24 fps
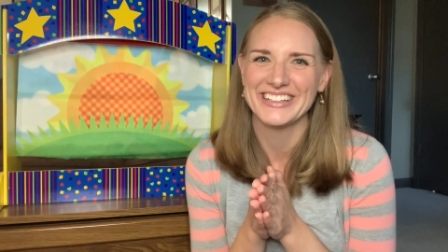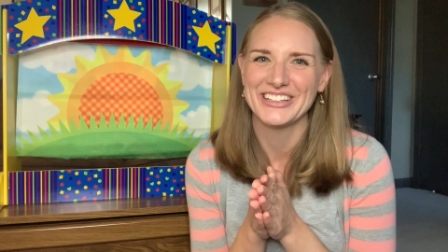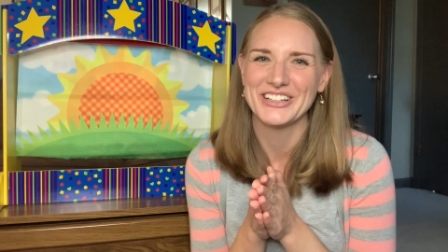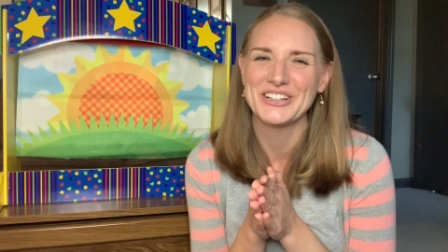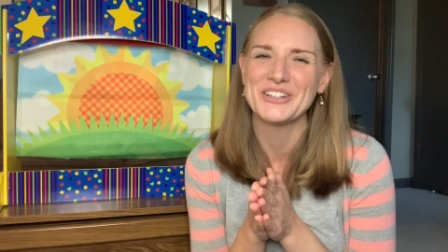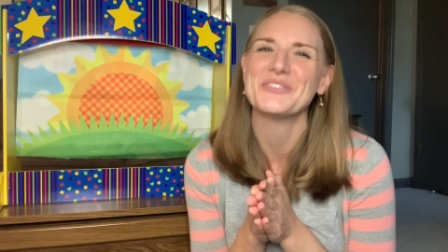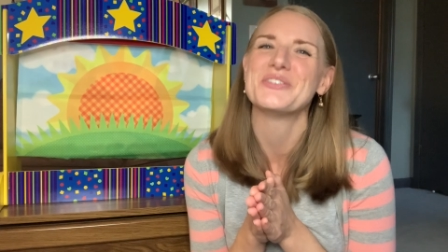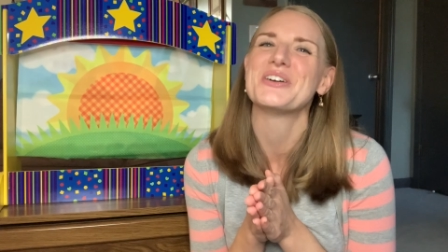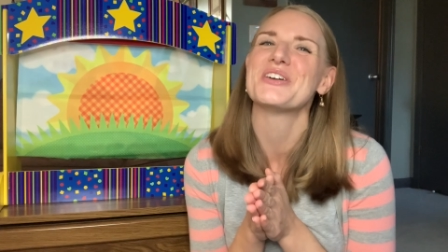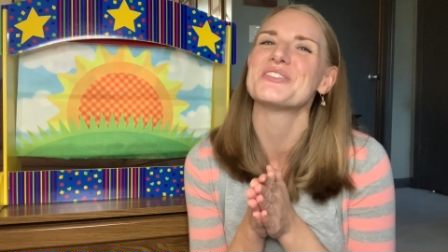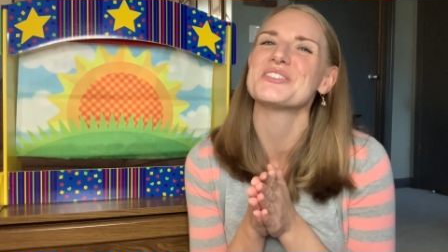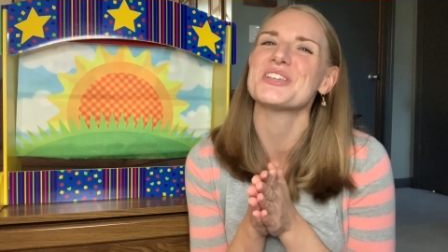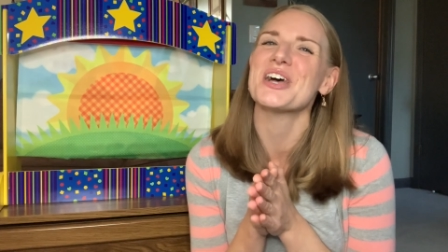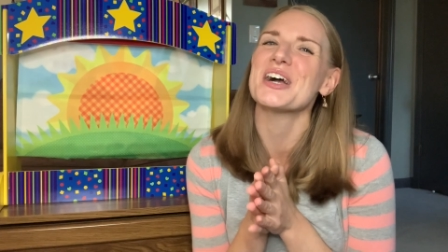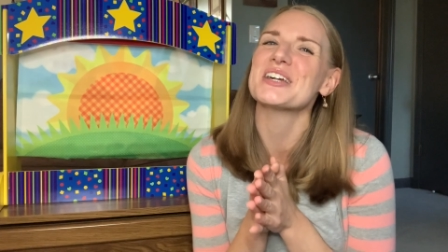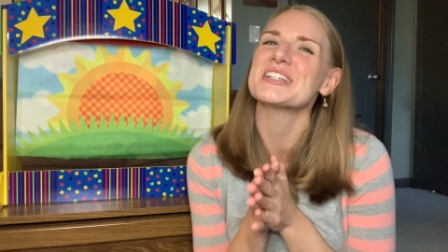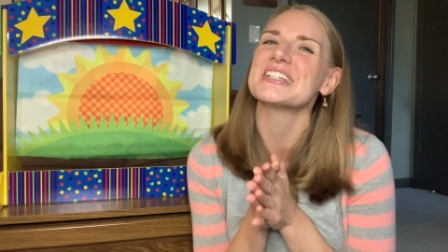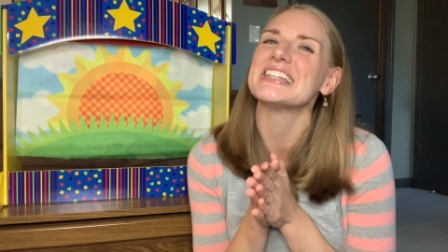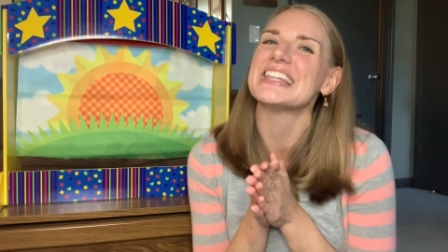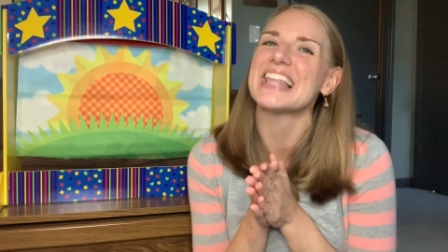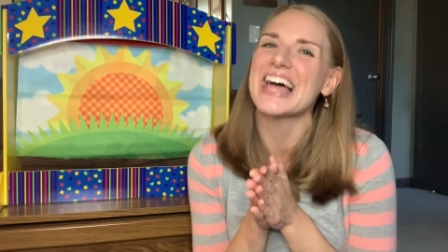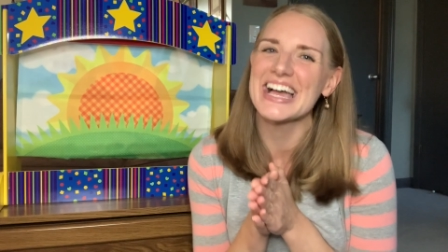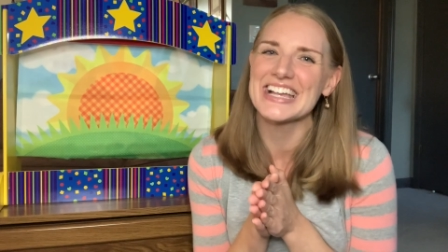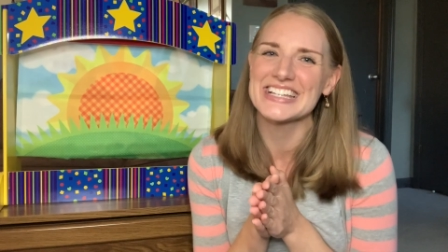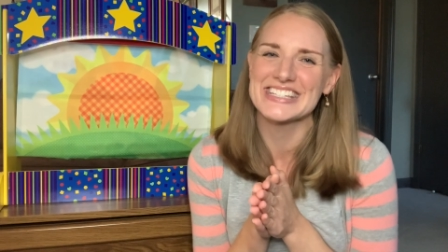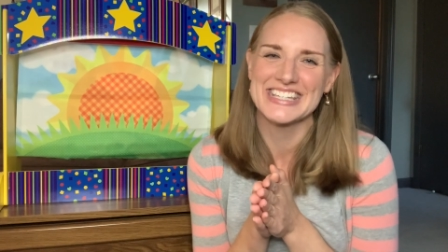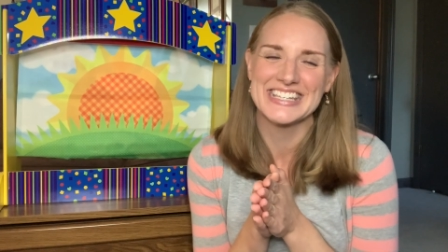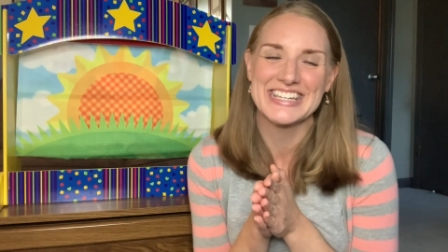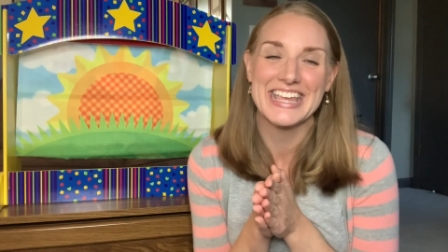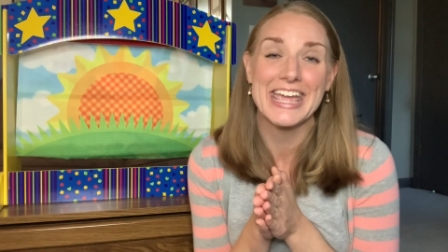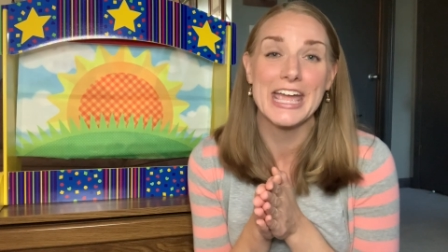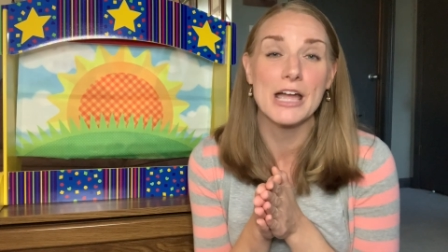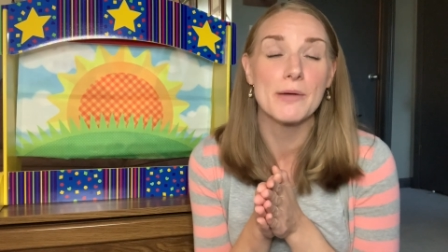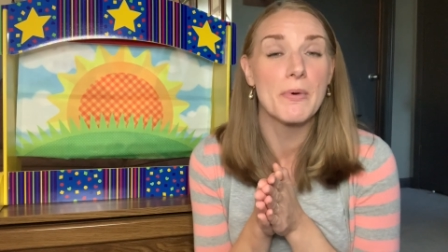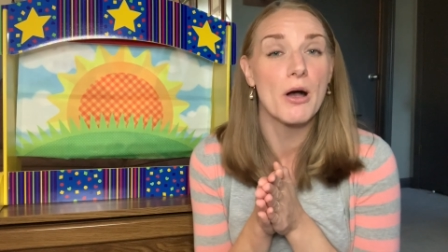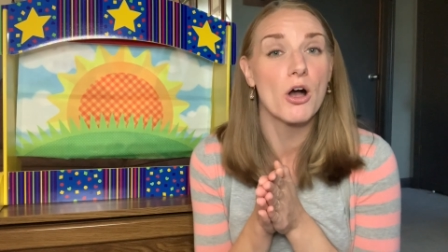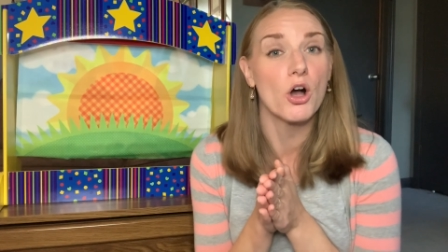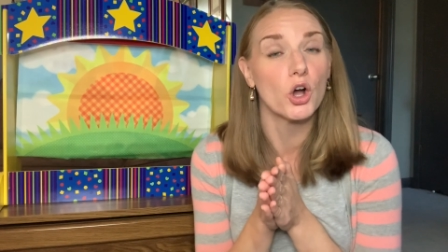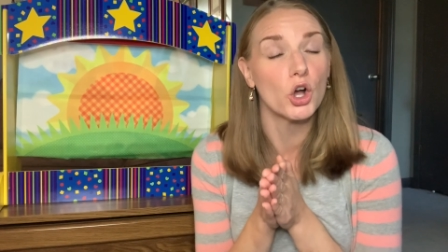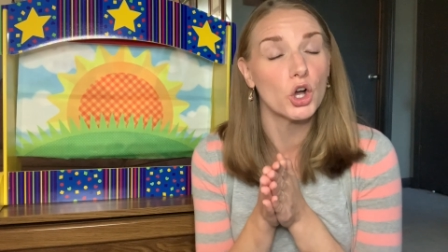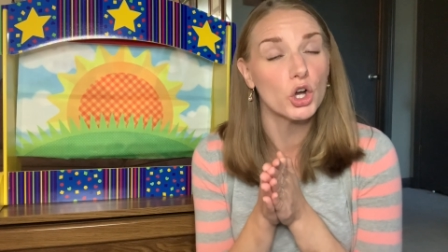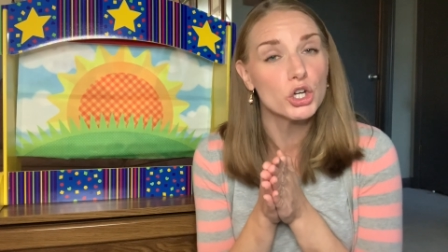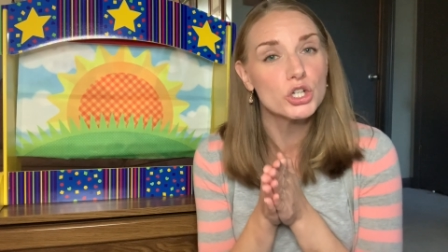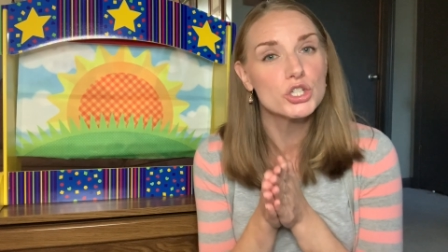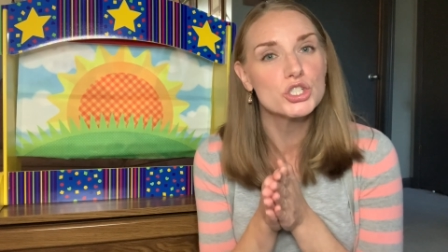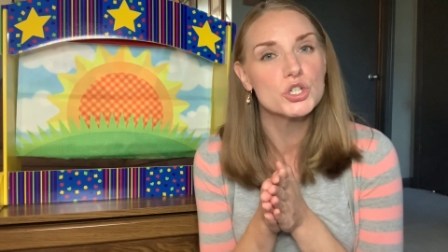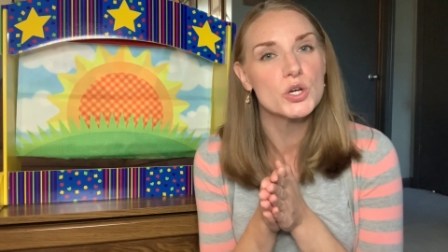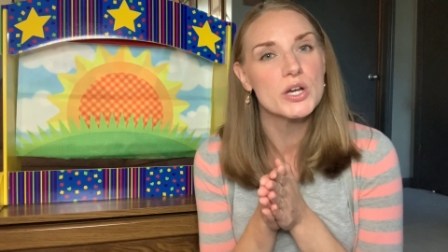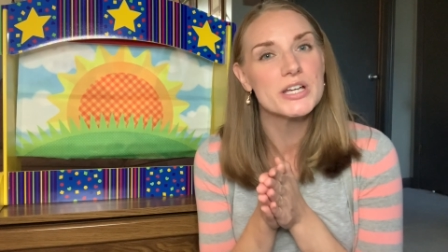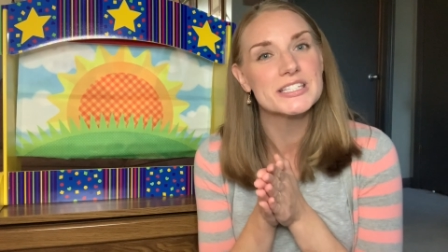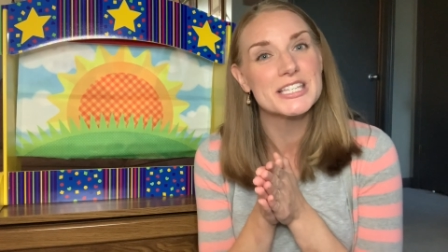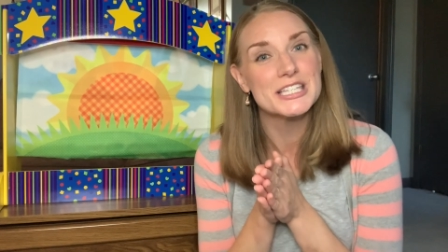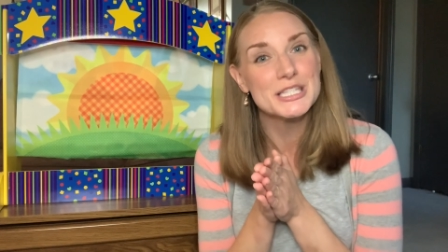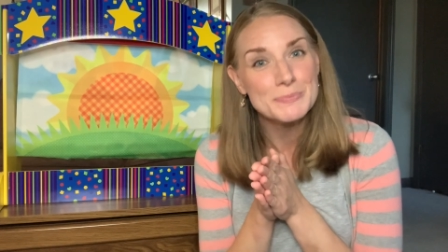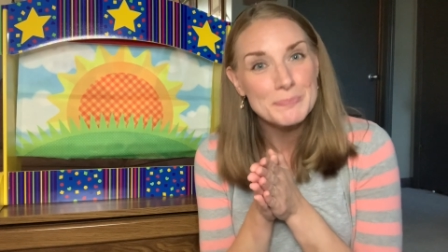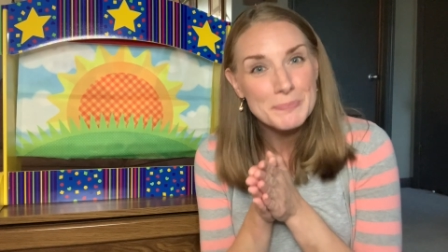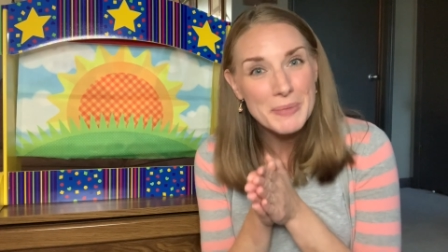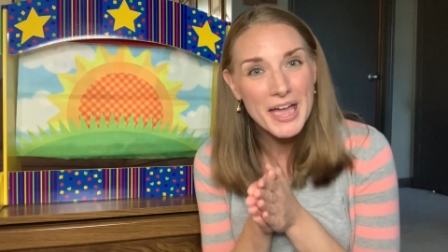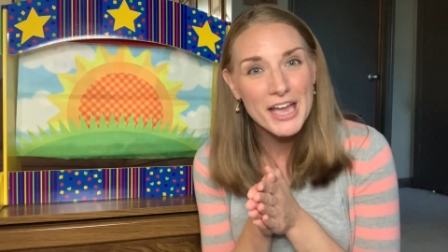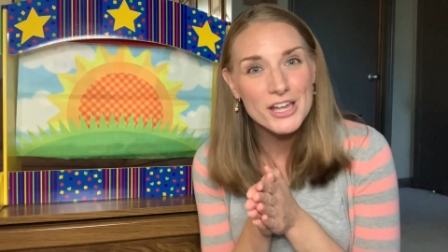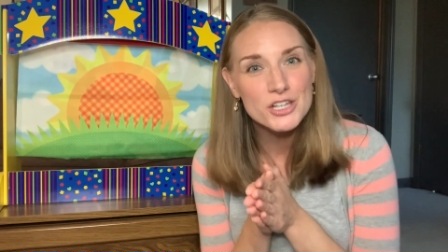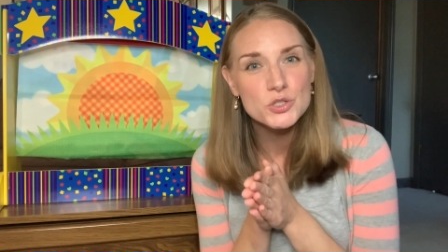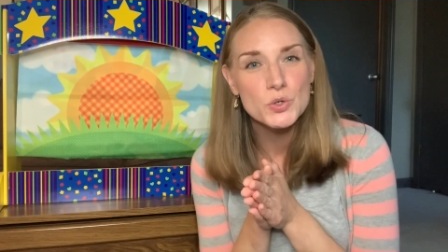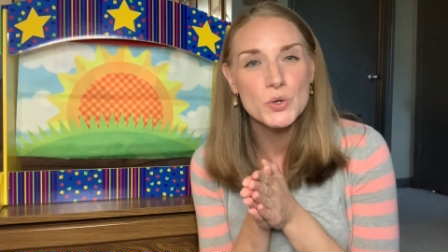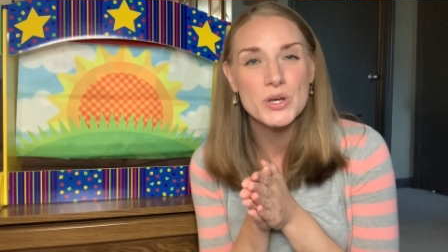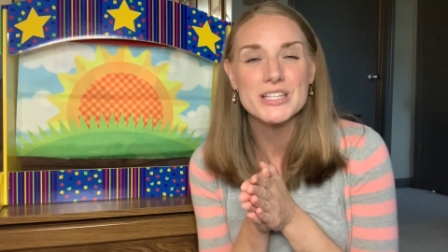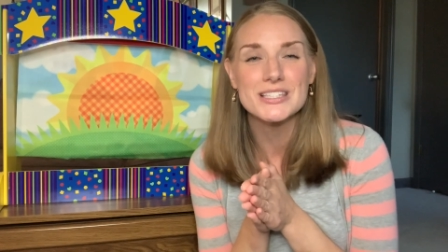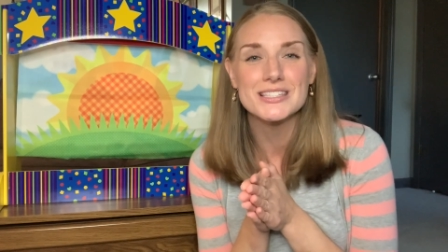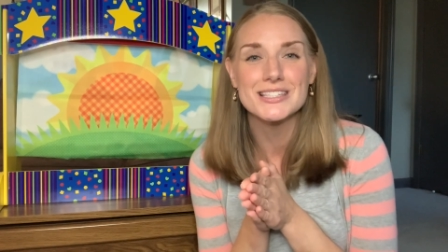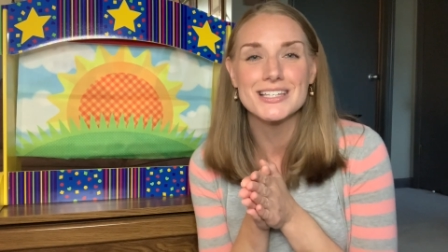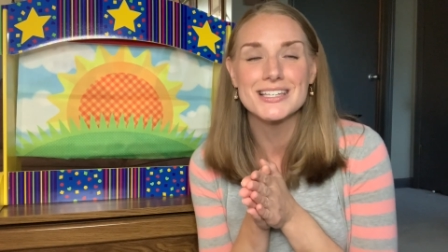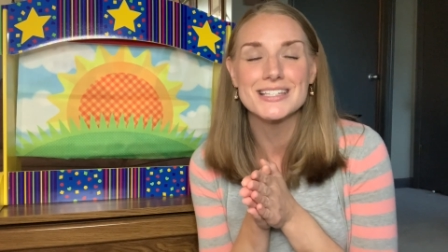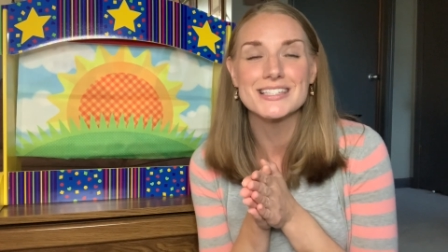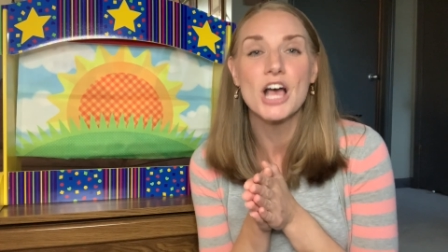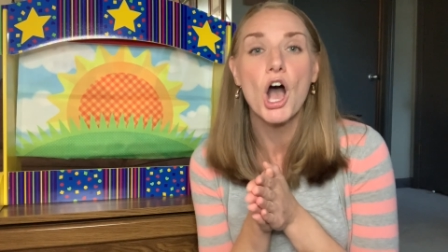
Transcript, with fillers: We've talked a lot today about good choices, bad choices,